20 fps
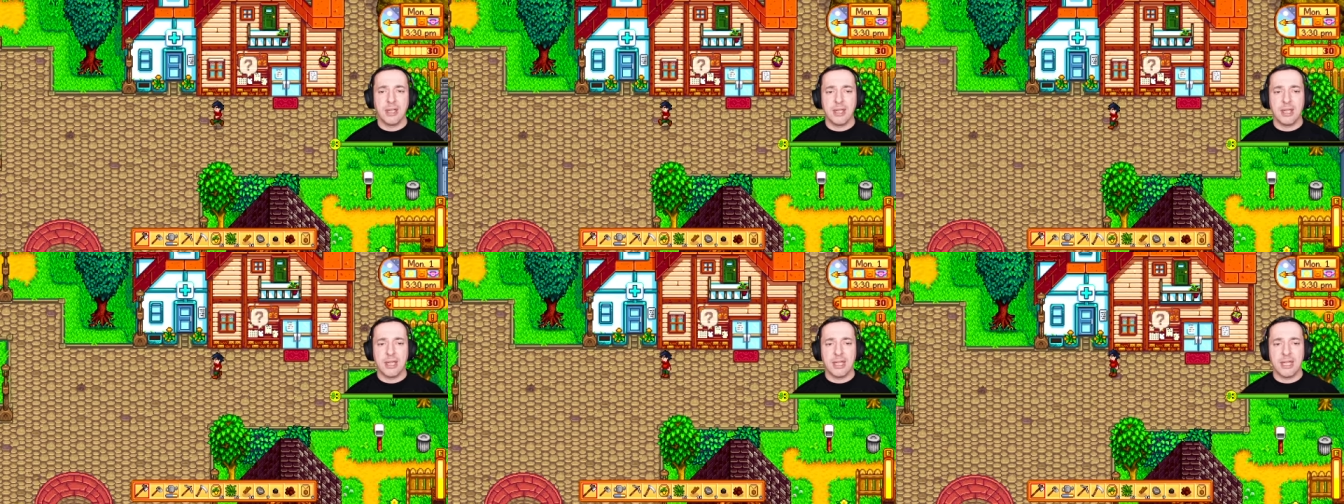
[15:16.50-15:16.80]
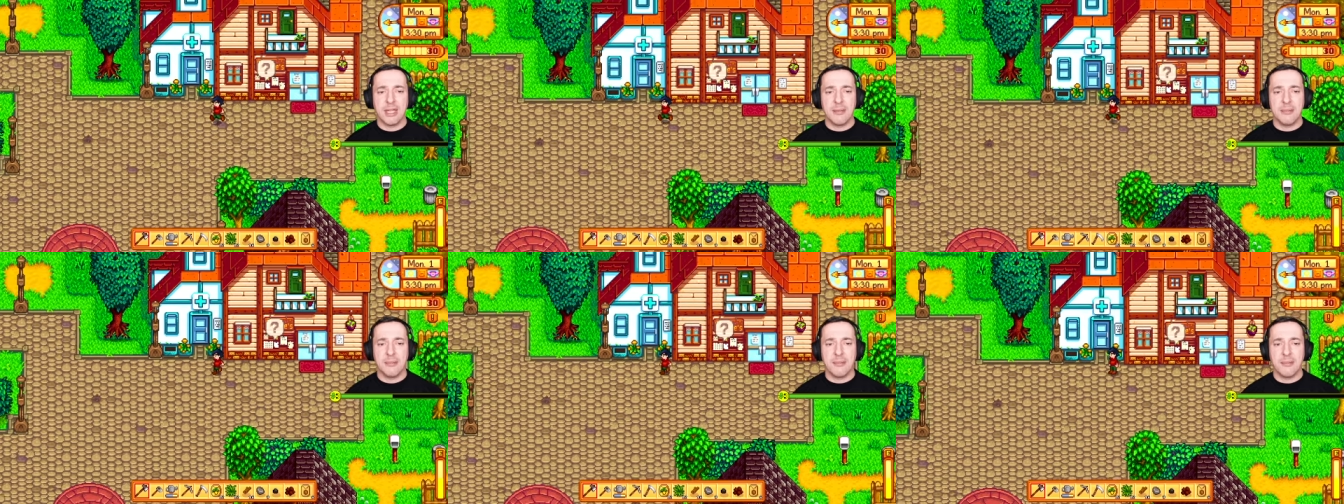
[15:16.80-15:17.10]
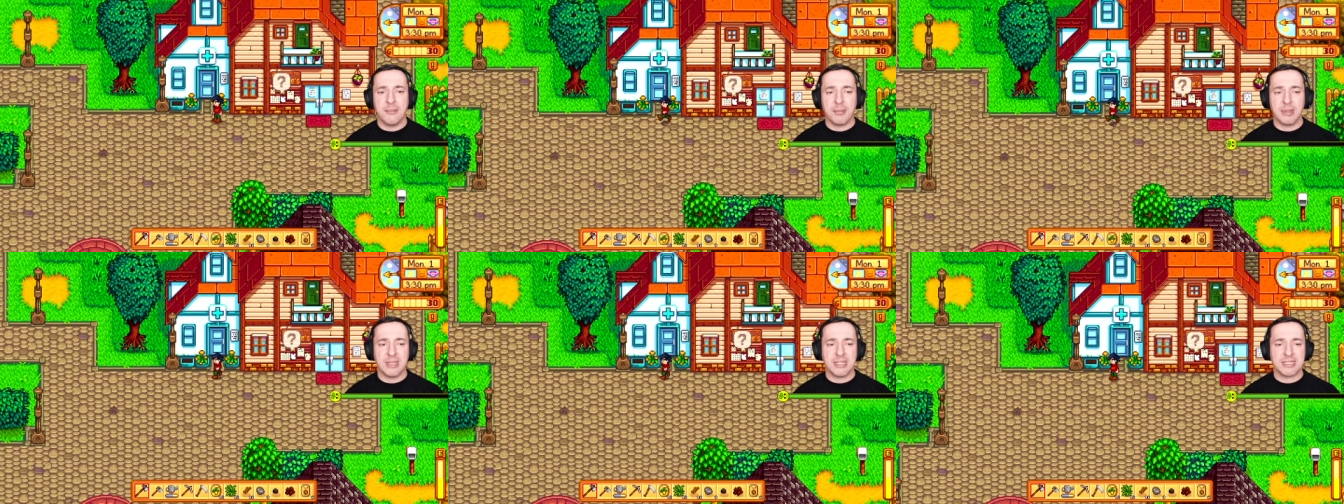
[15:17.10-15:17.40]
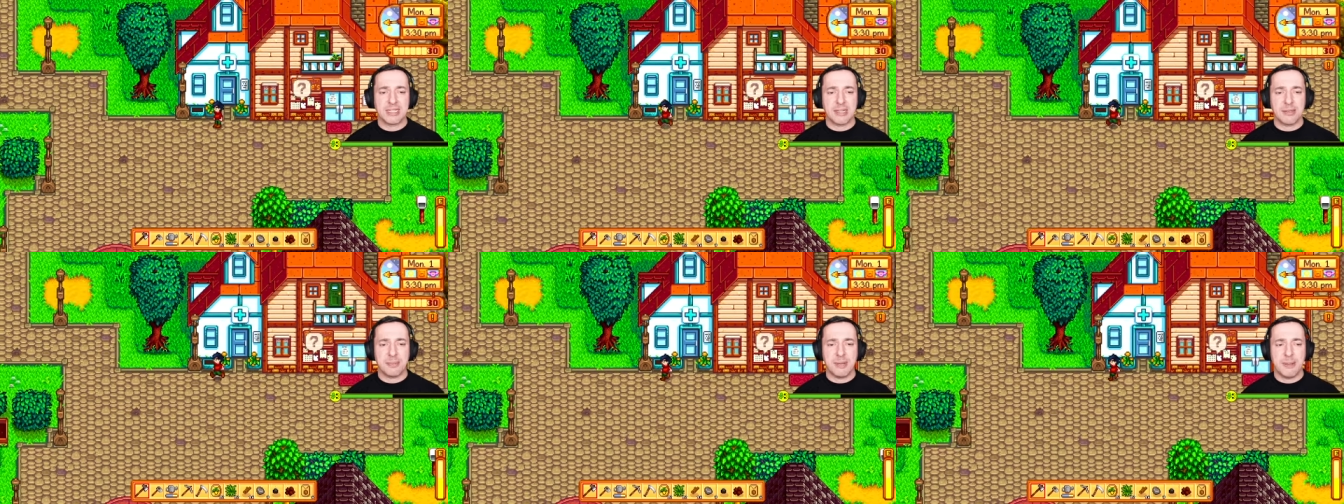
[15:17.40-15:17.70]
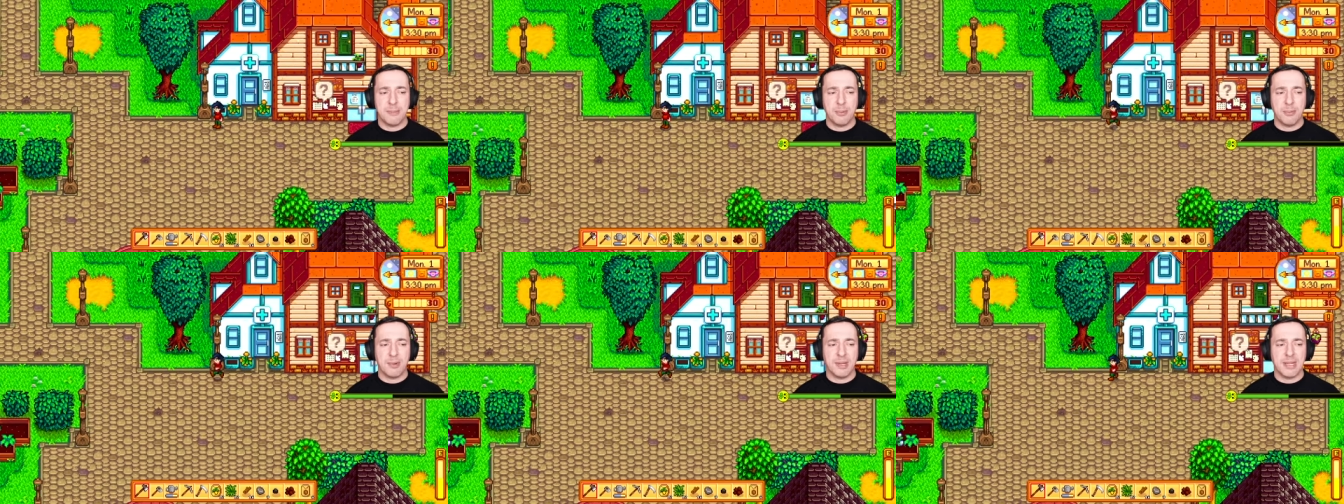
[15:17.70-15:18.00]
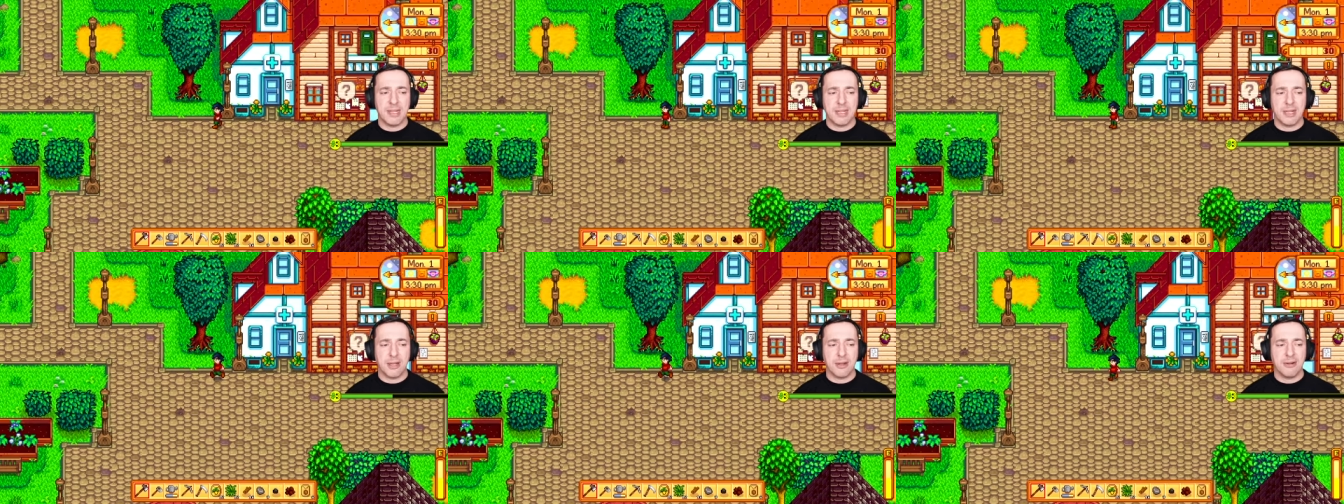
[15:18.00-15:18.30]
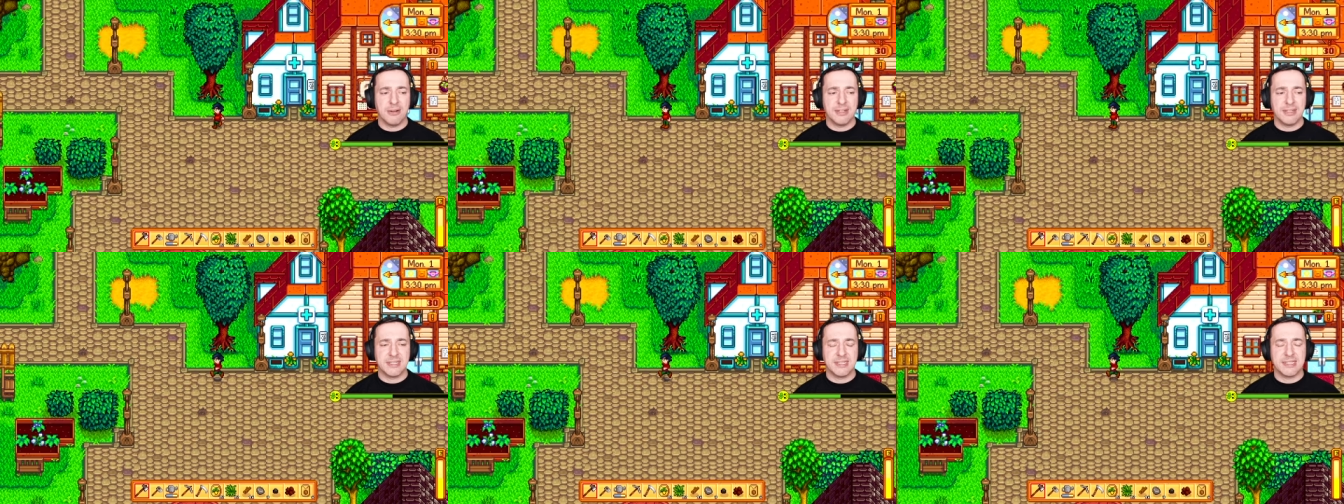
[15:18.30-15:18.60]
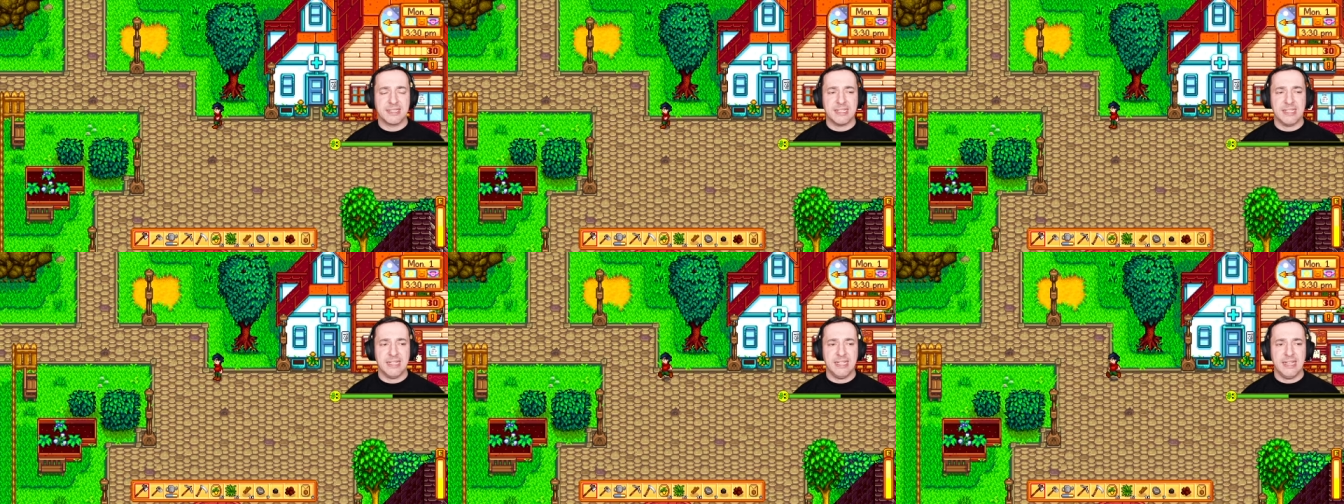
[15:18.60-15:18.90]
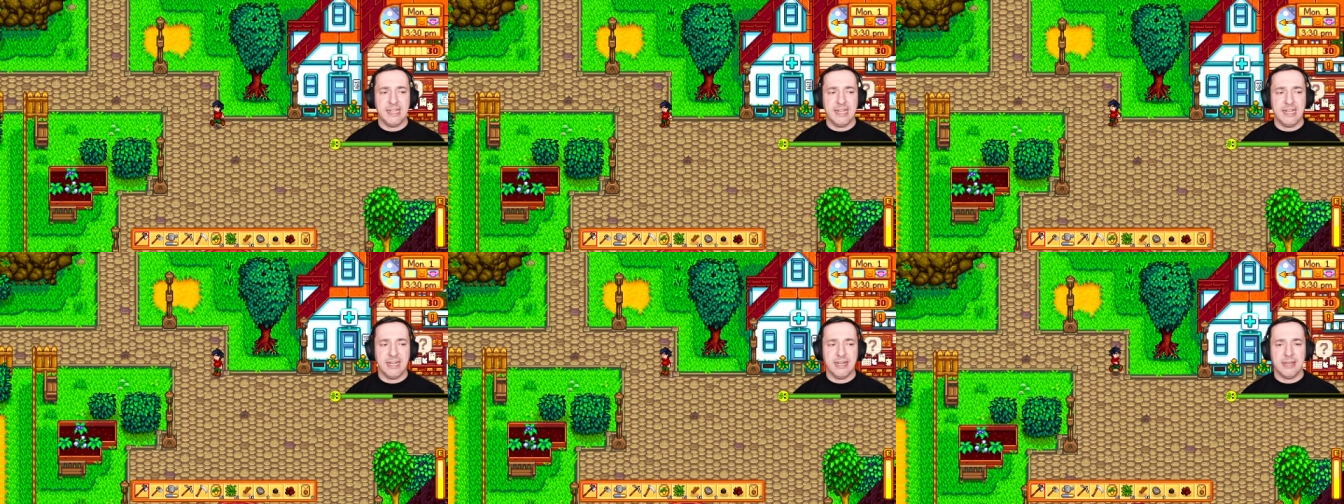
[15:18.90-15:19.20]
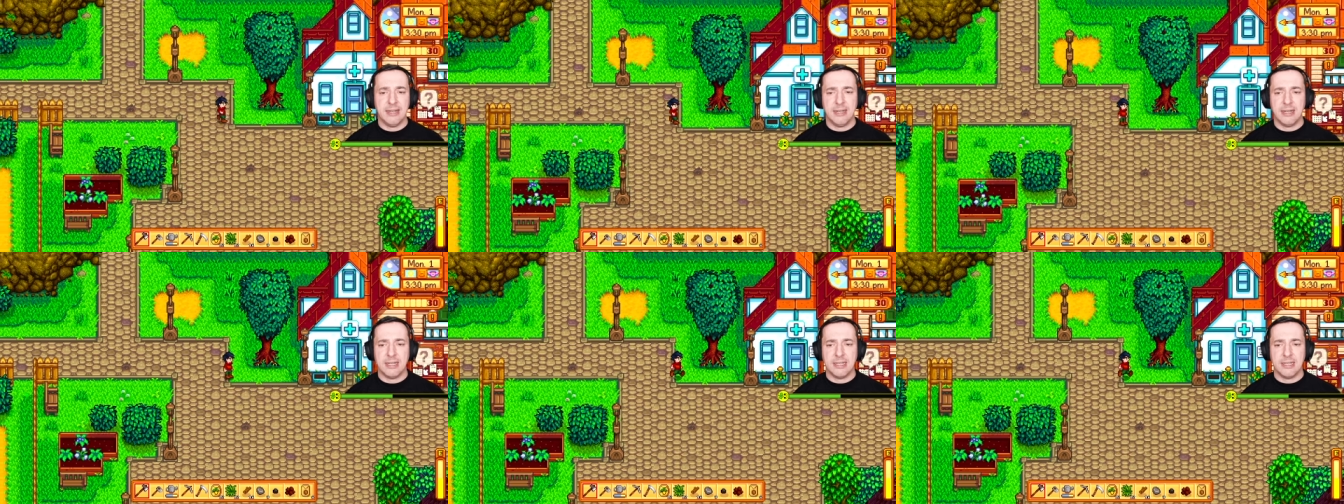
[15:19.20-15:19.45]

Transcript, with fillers: Um, but there's other people we can go and see here,